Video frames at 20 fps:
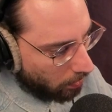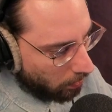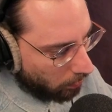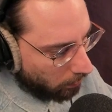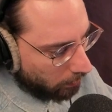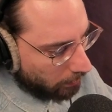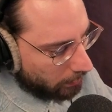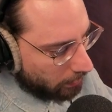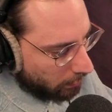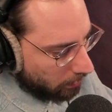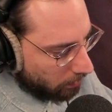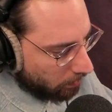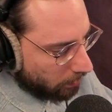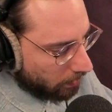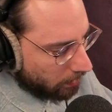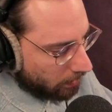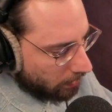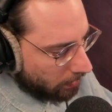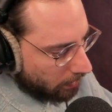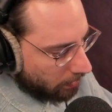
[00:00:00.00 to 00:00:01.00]
only the
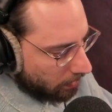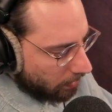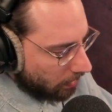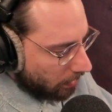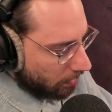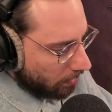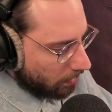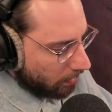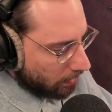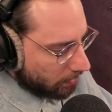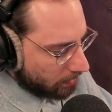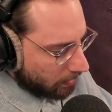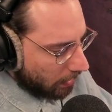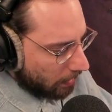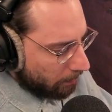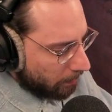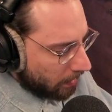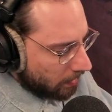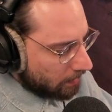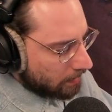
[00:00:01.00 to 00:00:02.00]
Unity
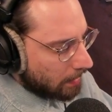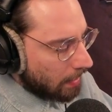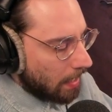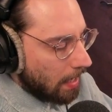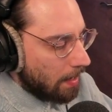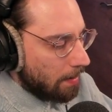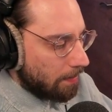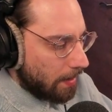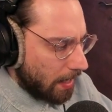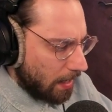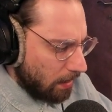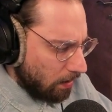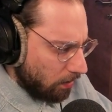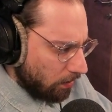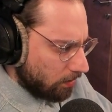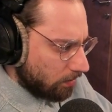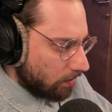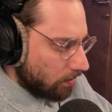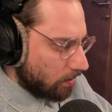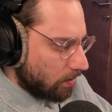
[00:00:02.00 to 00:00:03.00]
assignment. But I
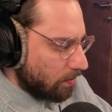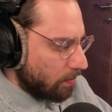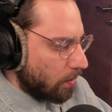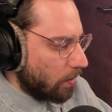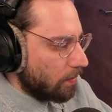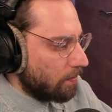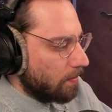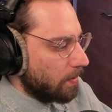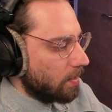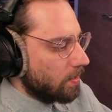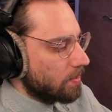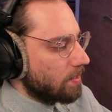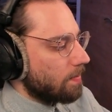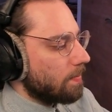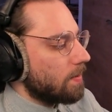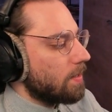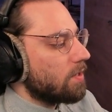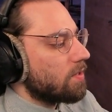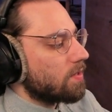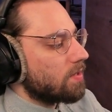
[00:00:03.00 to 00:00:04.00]
looked into both because
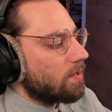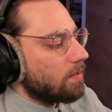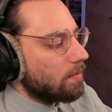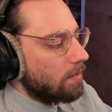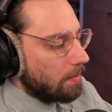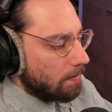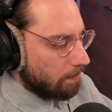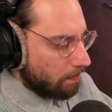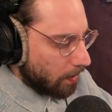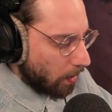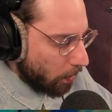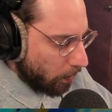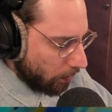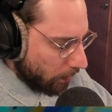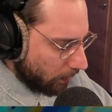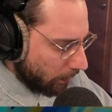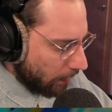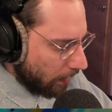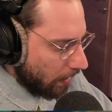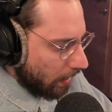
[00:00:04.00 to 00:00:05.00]
I'm interested in both.